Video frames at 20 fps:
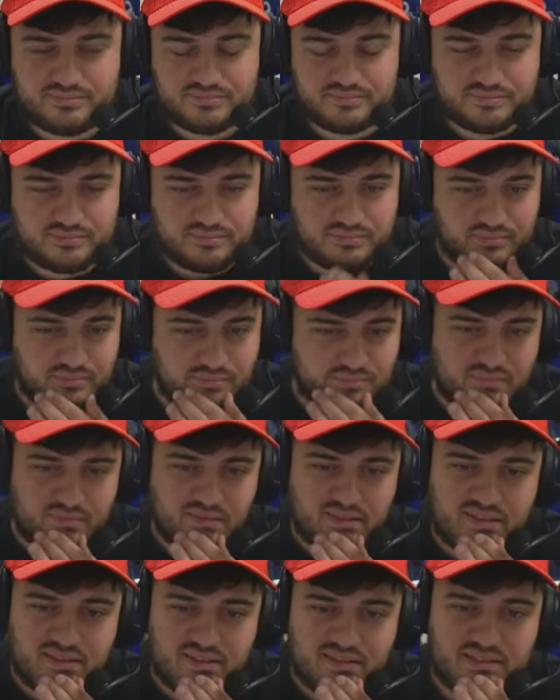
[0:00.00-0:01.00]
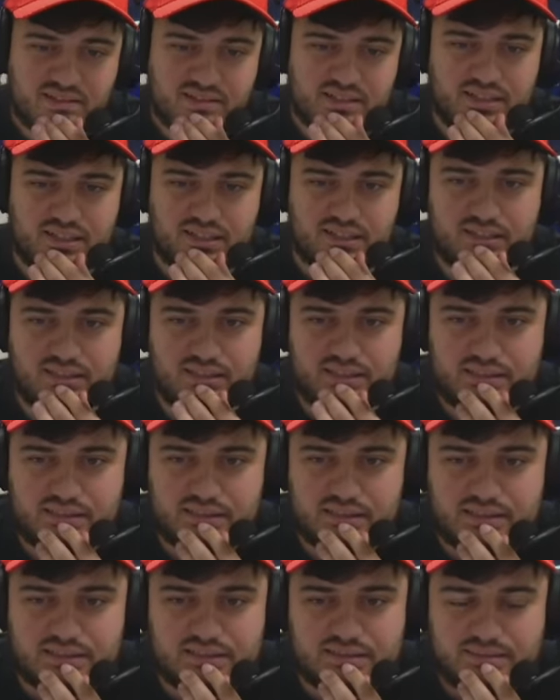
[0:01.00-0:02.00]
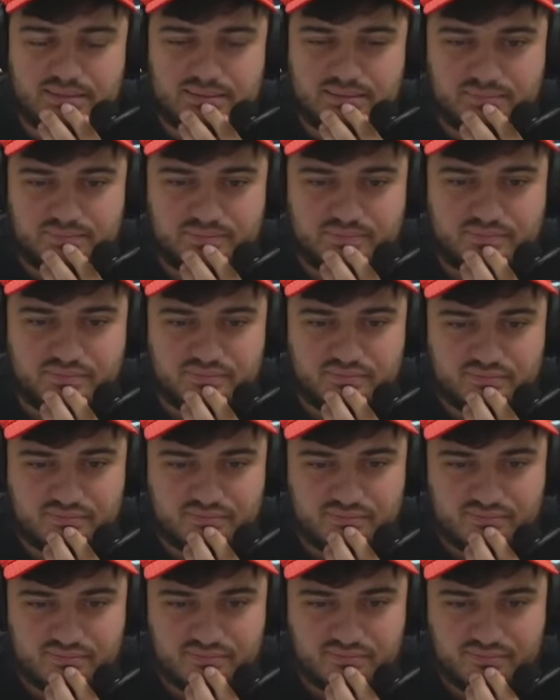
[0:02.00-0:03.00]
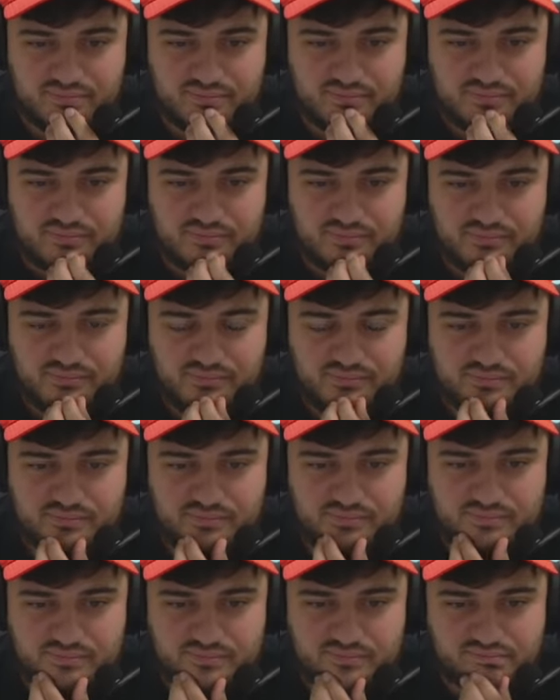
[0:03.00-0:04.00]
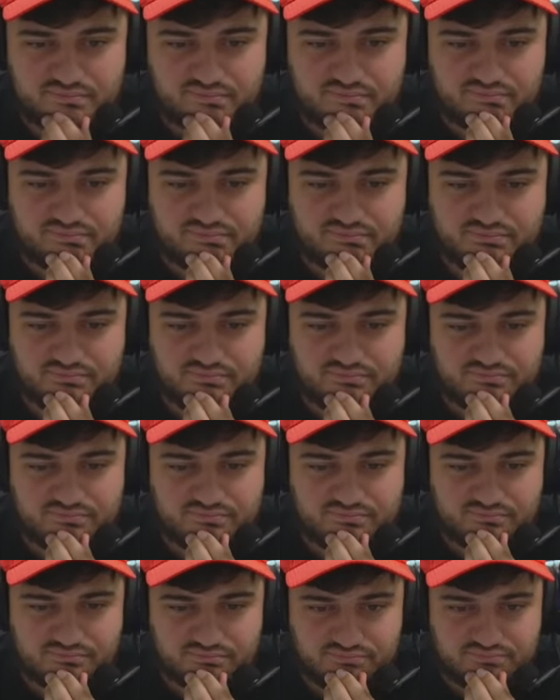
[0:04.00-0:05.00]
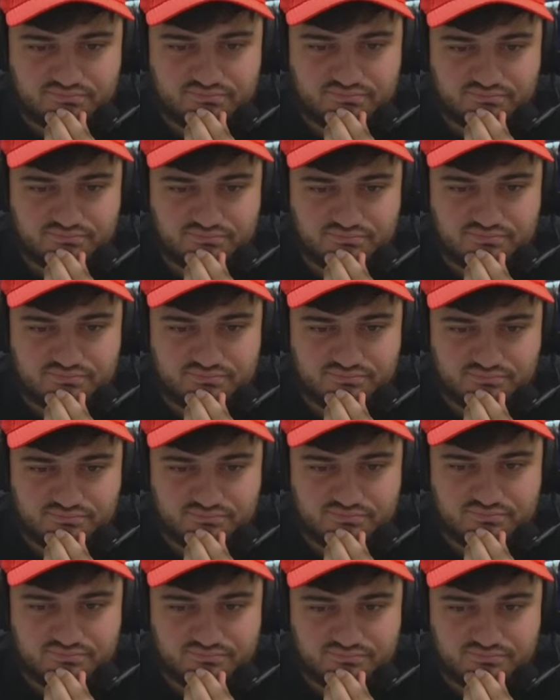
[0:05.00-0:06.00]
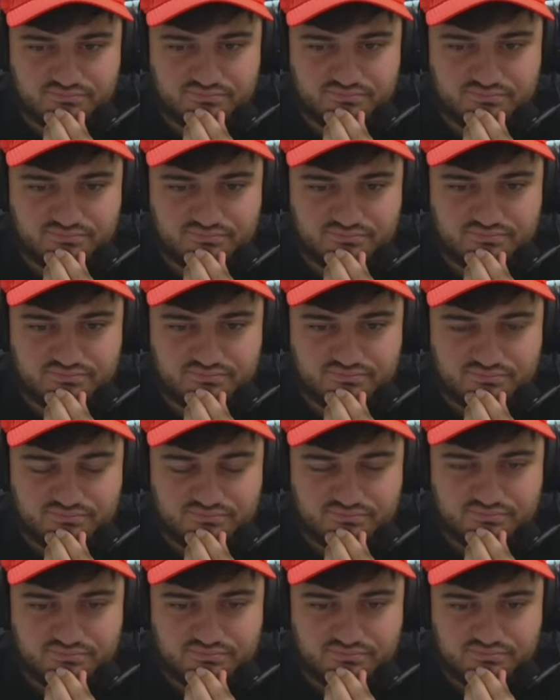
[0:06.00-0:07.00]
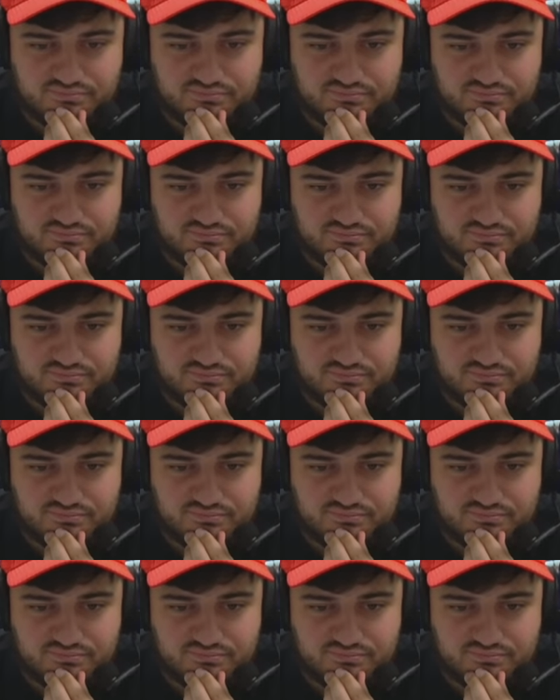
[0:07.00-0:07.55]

[no speech]